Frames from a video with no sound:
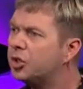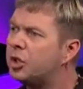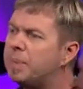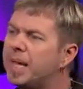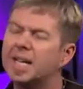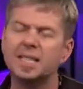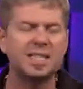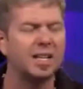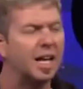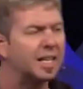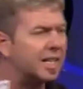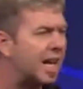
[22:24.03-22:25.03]
To be
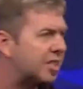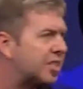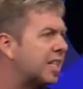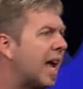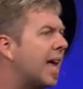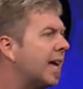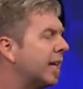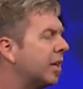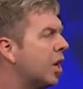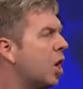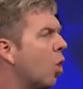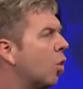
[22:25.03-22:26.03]

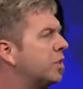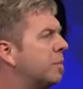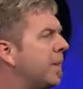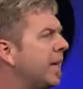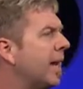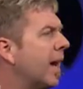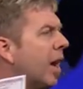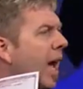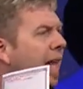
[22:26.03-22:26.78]
assigned or to be uh,